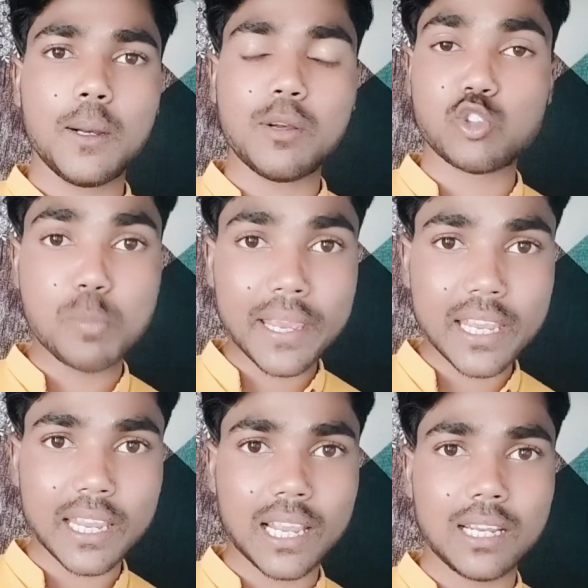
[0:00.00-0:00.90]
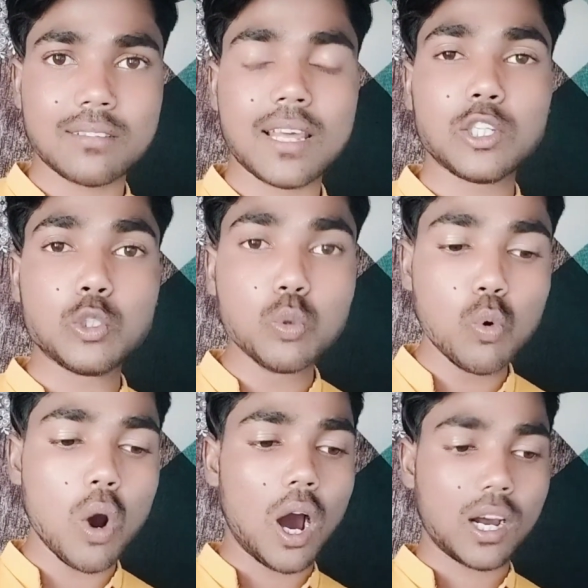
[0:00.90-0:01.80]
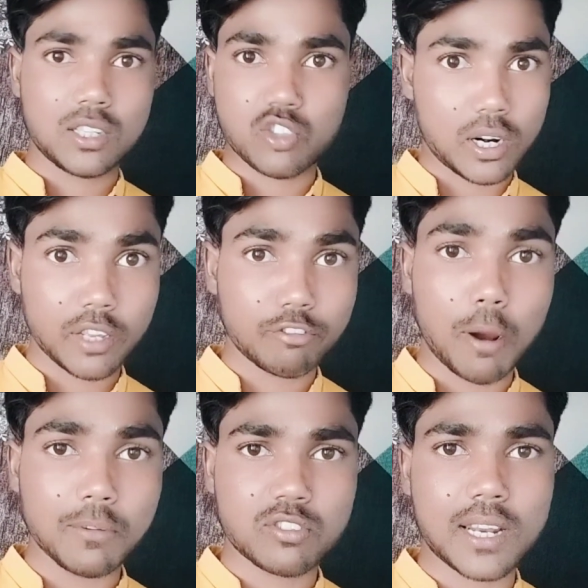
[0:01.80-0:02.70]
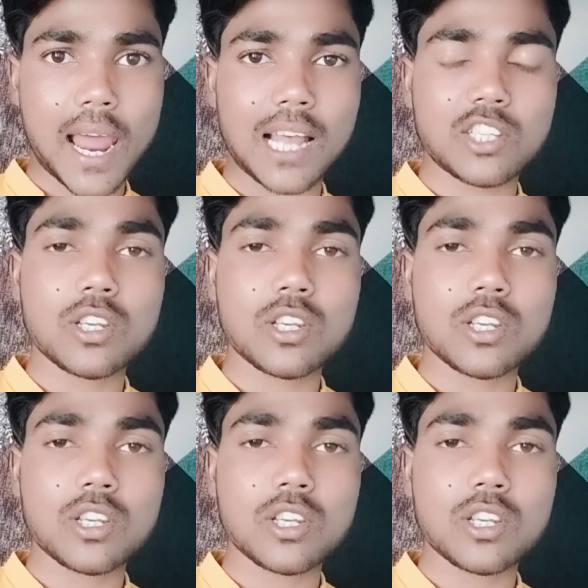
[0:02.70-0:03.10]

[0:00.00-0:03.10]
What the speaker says: speaking English and you are starting from scratch,